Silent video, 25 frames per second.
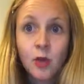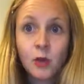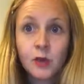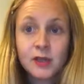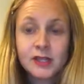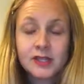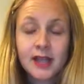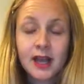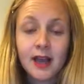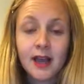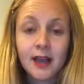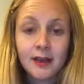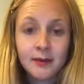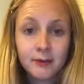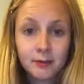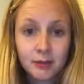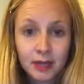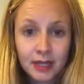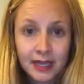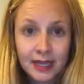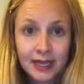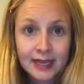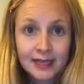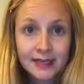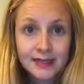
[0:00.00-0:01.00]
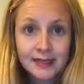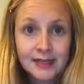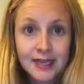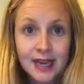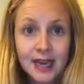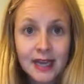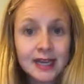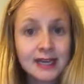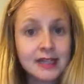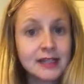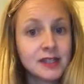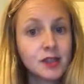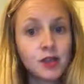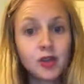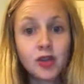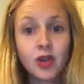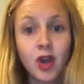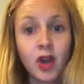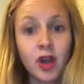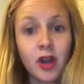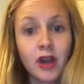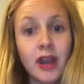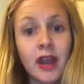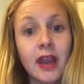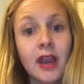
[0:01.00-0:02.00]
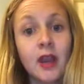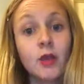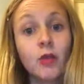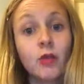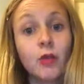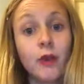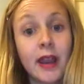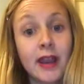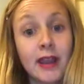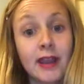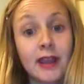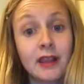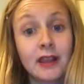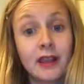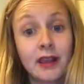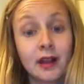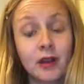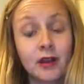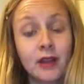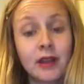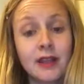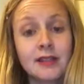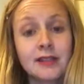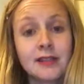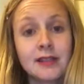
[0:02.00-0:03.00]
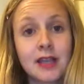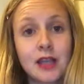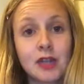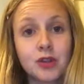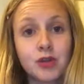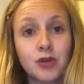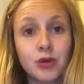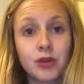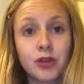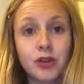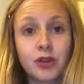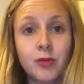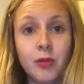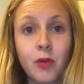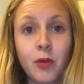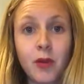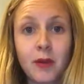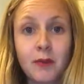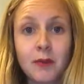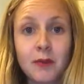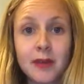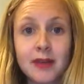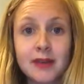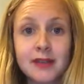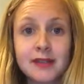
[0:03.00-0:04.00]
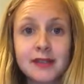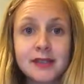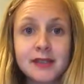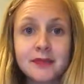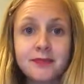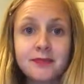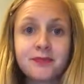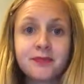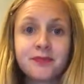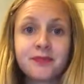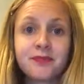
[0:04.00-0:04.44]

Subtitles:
was unplanned and it's not a regularly scheduled appointment.